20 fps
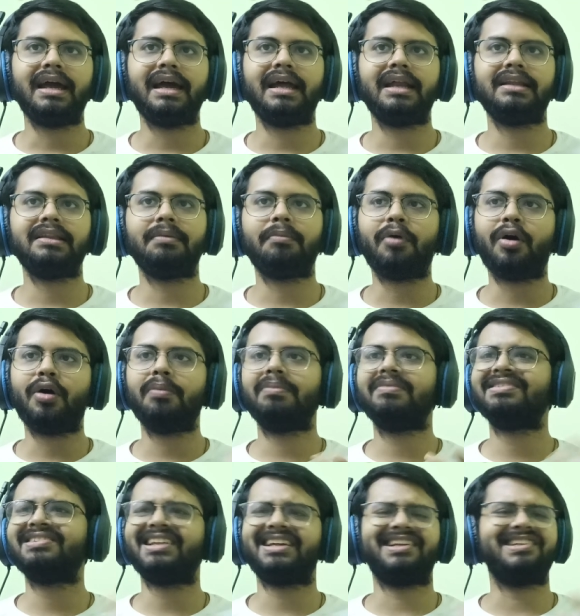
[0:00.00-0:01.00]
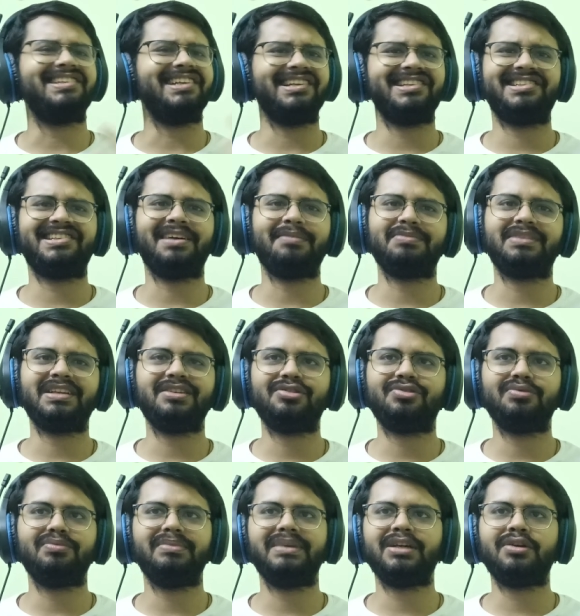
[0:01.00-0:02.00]
and the mom like says
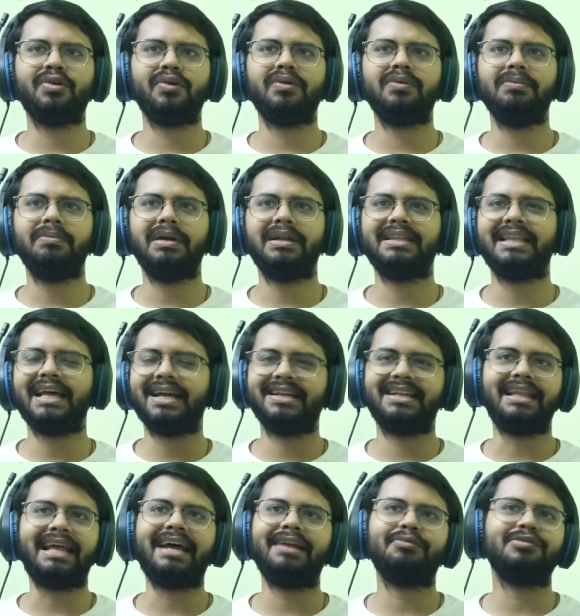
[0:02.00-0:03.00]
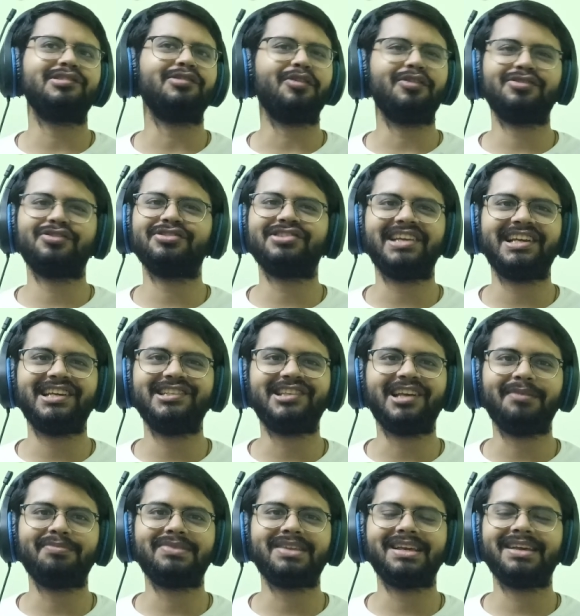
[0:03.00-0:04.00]
something to Miko, and that dad was also saying
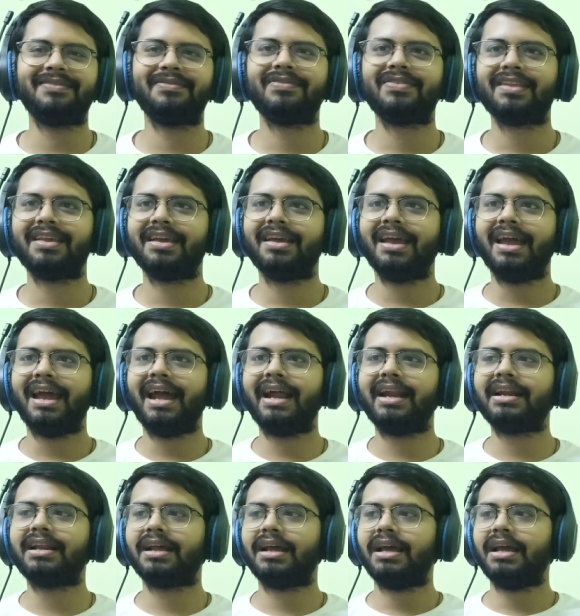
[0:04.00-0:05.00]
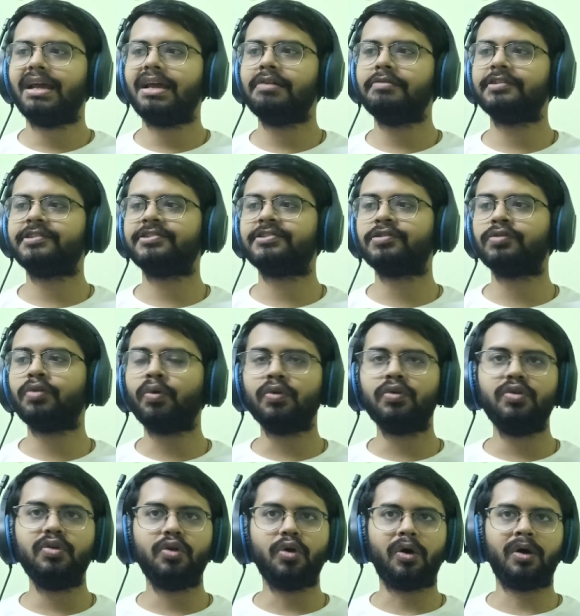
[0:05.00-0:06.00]
something, and it was
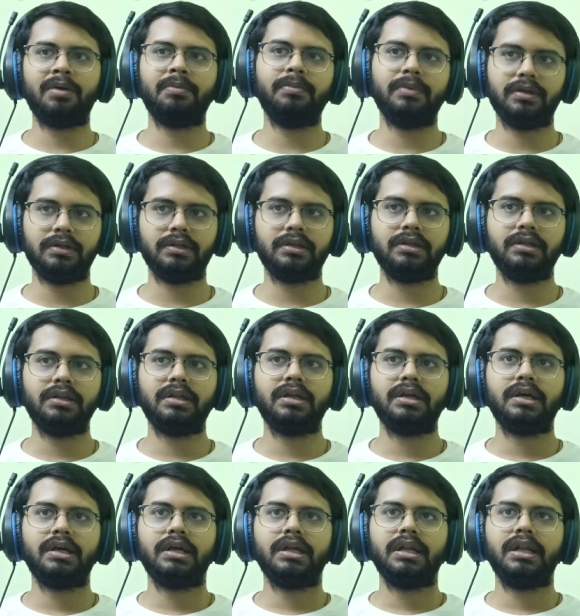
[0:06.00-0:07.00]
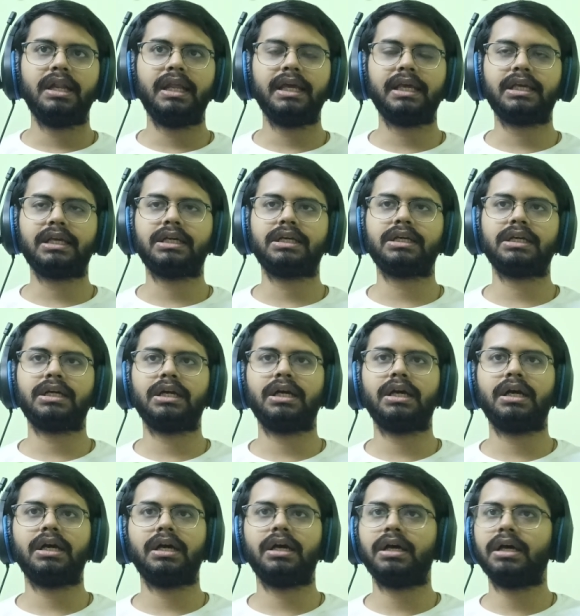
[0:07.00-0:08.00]
so normal, like
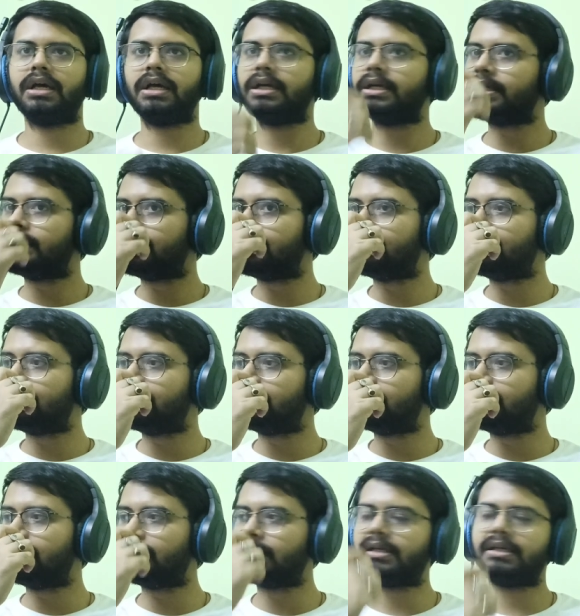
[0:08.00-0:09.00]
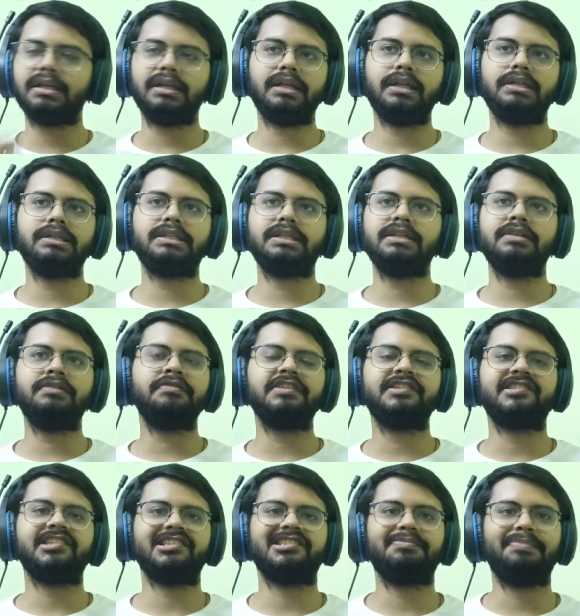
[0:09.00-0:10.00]
it didn't
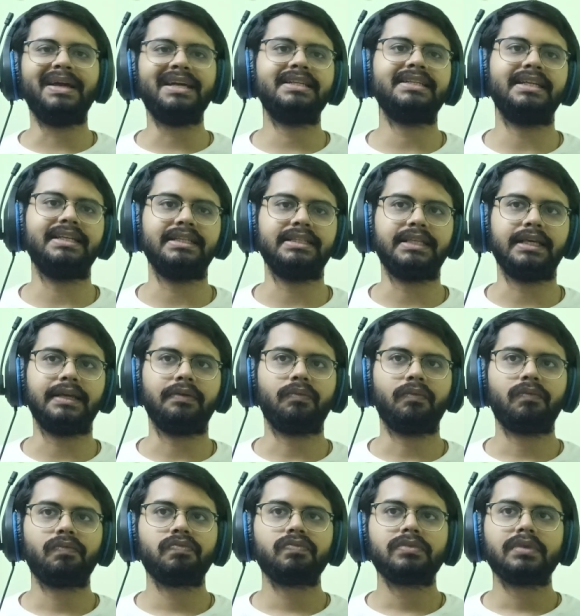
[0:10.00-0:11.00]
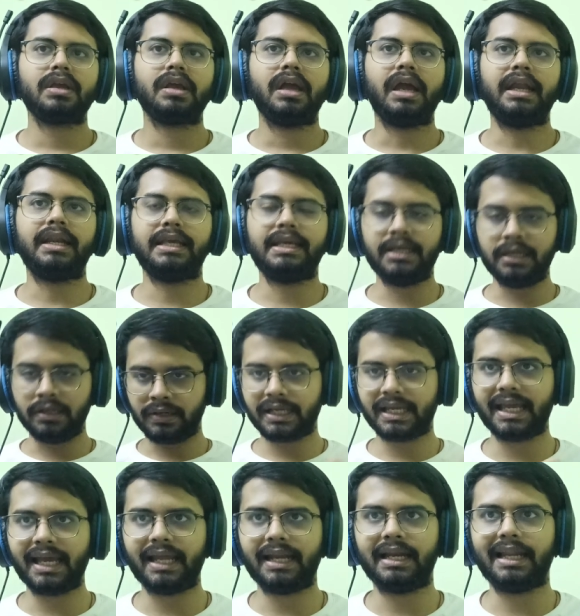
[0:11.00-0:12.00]
even suspect anything. And here
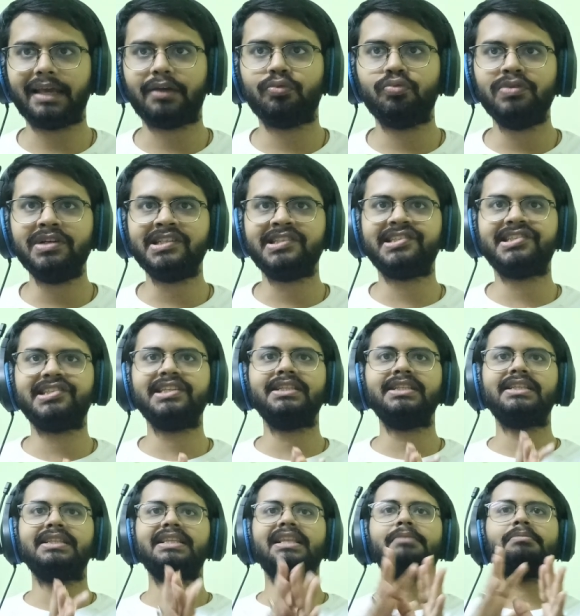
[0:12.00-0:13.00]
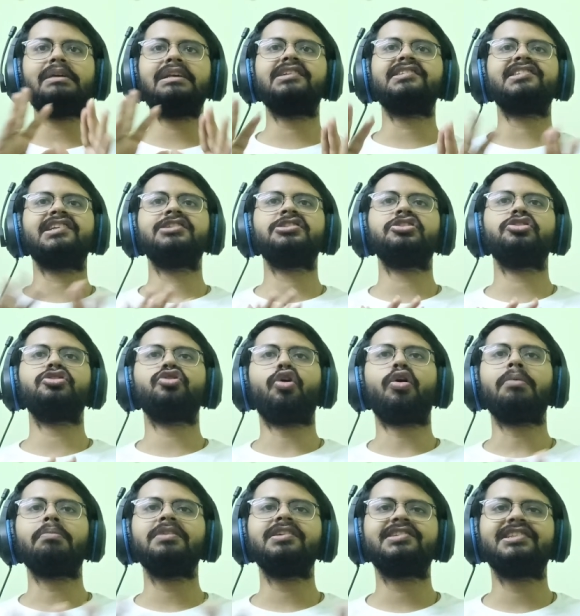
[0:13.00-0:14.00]
again, like we see them in such a
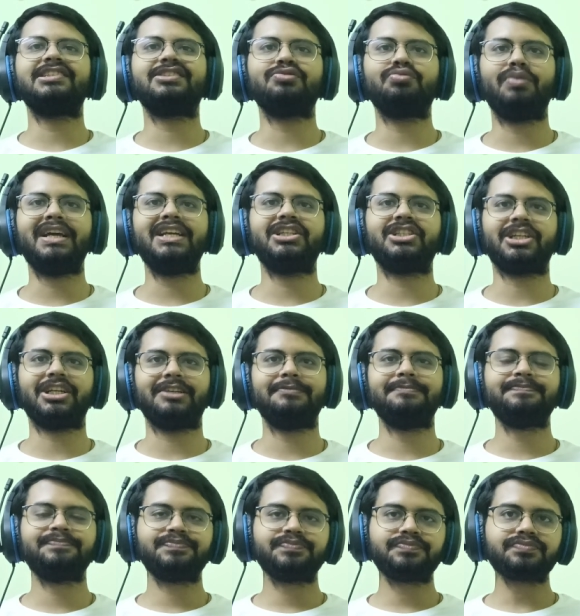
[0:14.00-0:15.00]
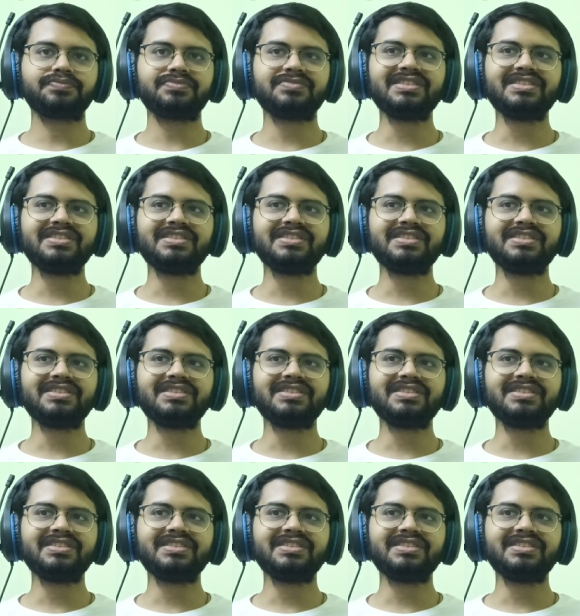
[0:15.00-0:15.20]
normal situation,